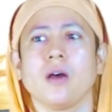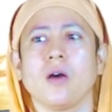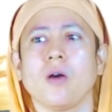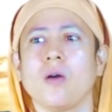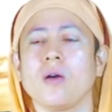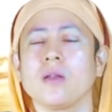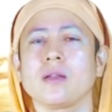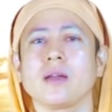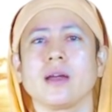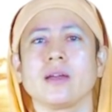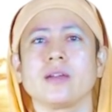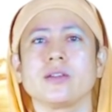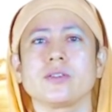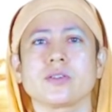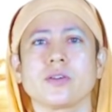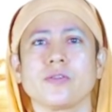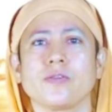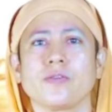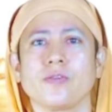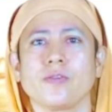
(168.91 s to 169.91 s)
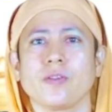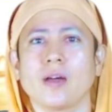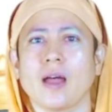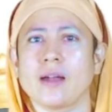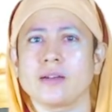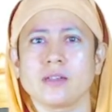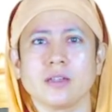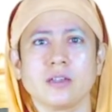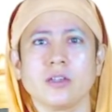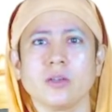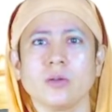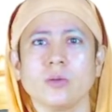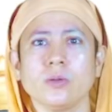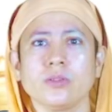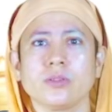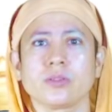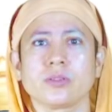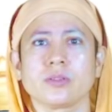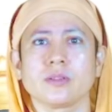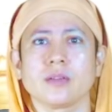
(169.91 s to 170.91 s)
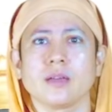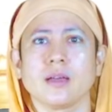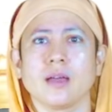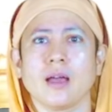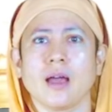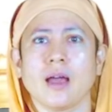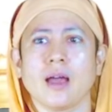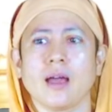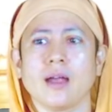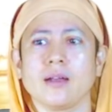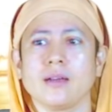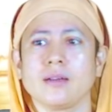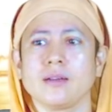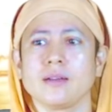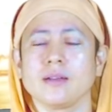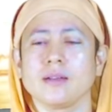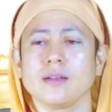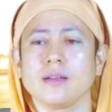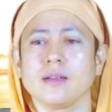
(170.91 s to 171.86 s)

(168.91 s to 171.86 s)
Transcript: all kinds of attitudes, and